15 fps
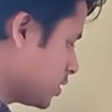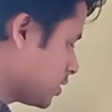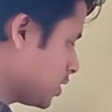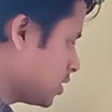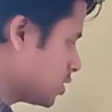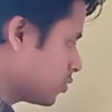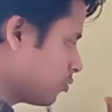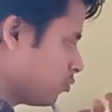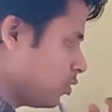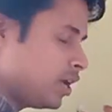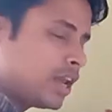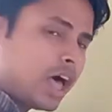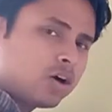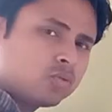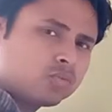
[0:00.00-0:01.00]
46
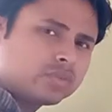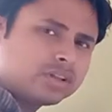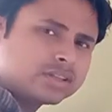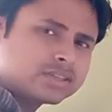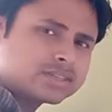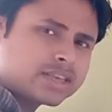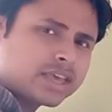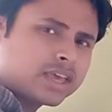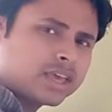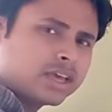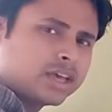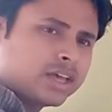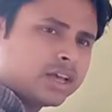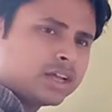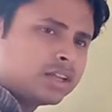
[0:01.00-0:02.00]
will
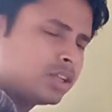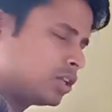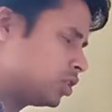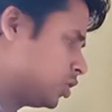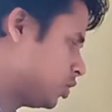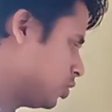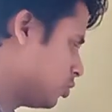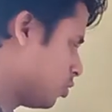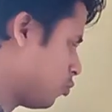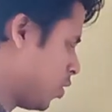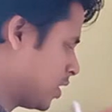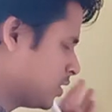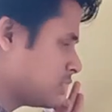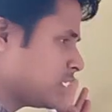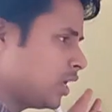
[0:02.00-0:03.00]
say,
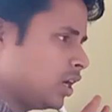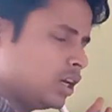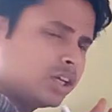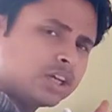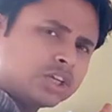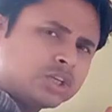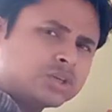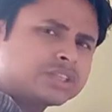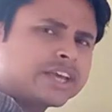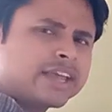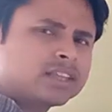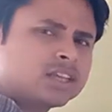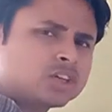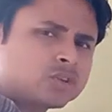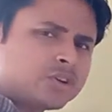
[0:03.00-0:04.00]
one cell you
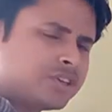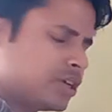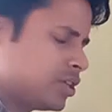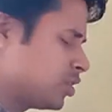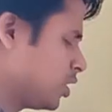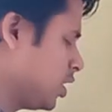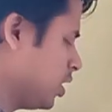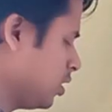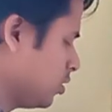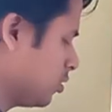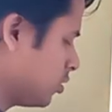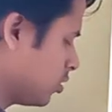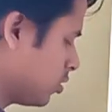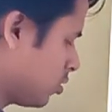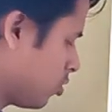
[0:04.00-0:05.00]
take the 23
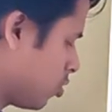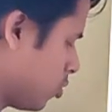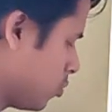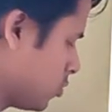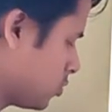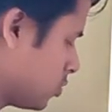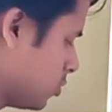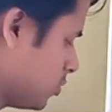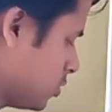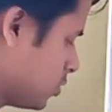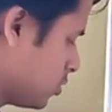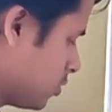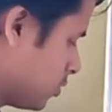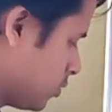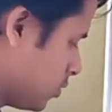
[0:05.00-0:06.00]

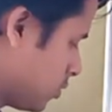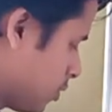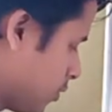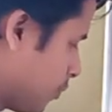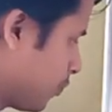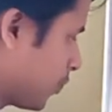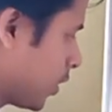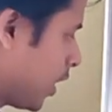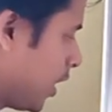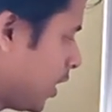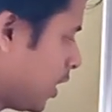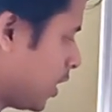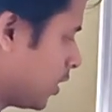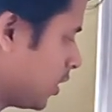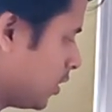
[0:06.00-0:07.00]
chromosomes,
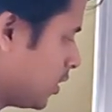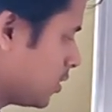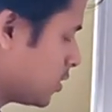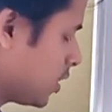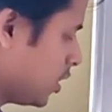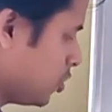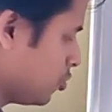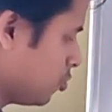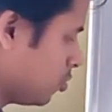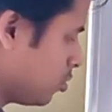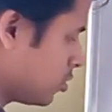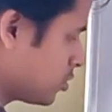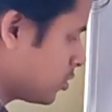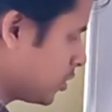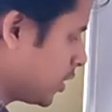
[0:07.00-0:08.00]
and another cell you
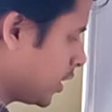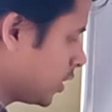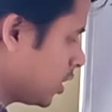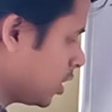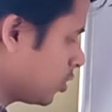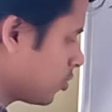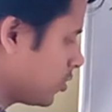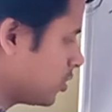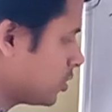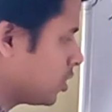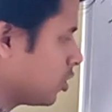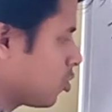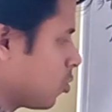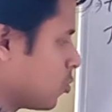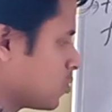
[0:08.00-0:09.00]
also take the
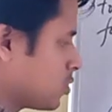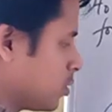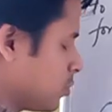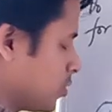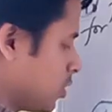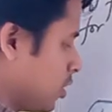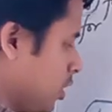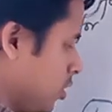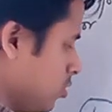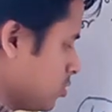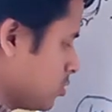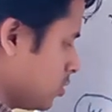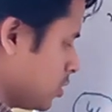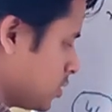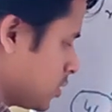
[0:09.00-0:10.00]
23 chromosome. Here
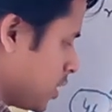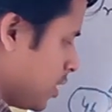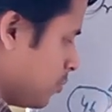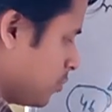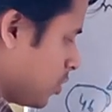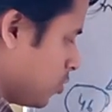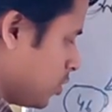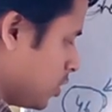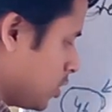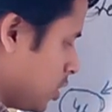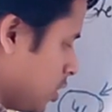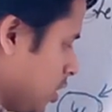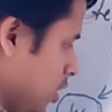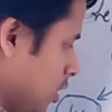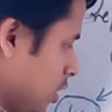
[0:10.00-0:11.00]
also the same
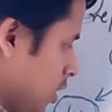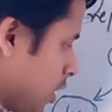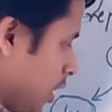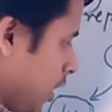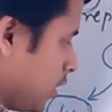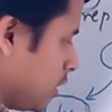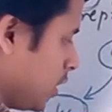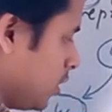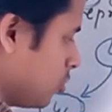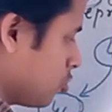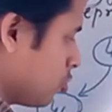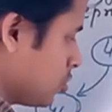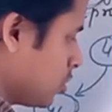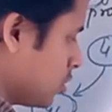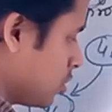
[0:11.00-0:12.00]
23 and
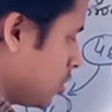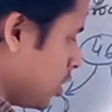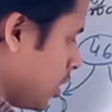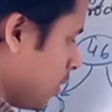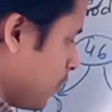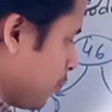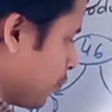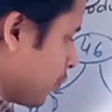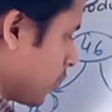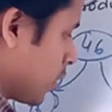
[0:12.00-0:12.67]
then 23